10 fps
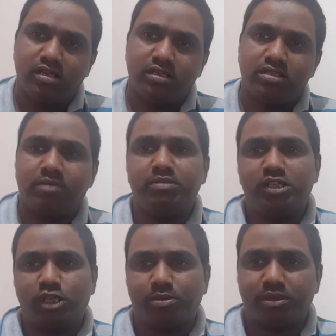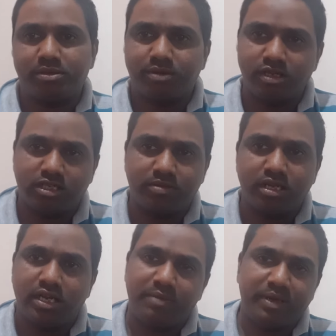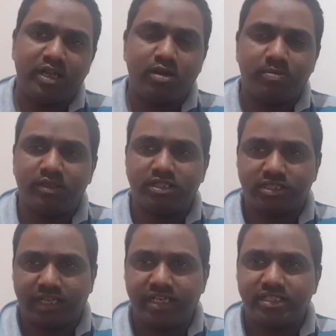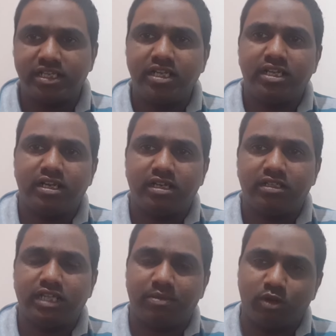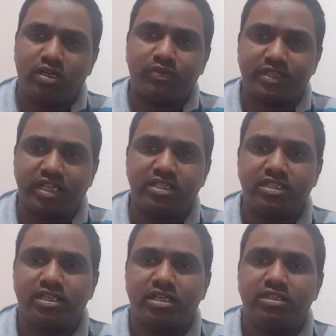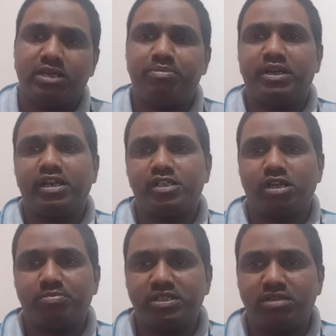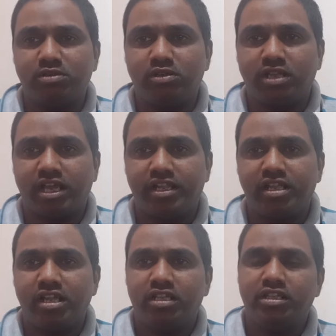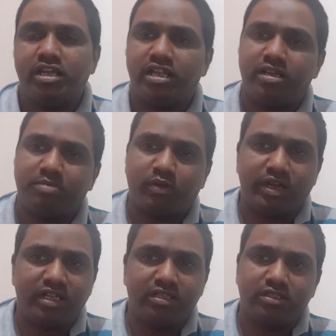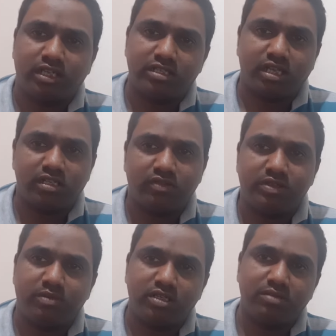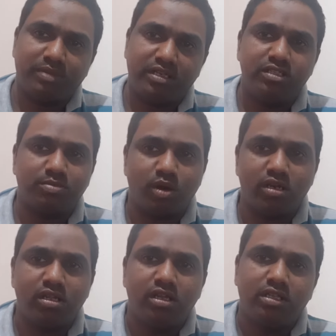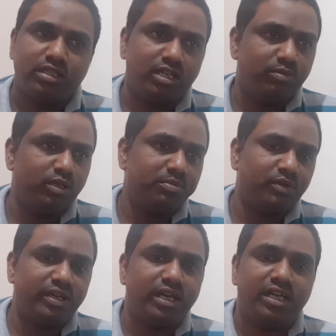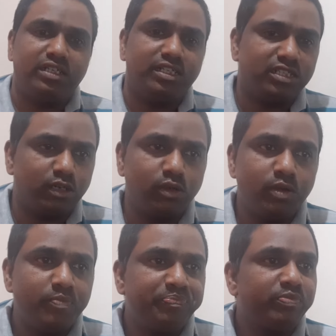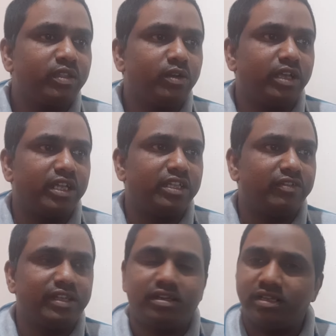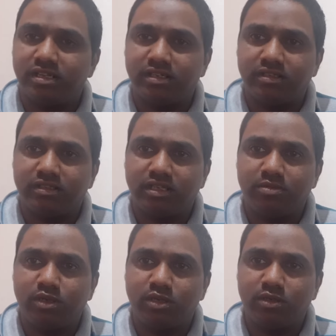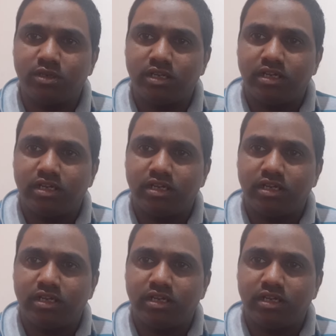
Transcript: some big shops, some small shops, depending upon the sales. The amount of sales that particular shop is able to carry, they are providing the size of the box, big, the small, they are able to provide, and that's how, okay, they were able to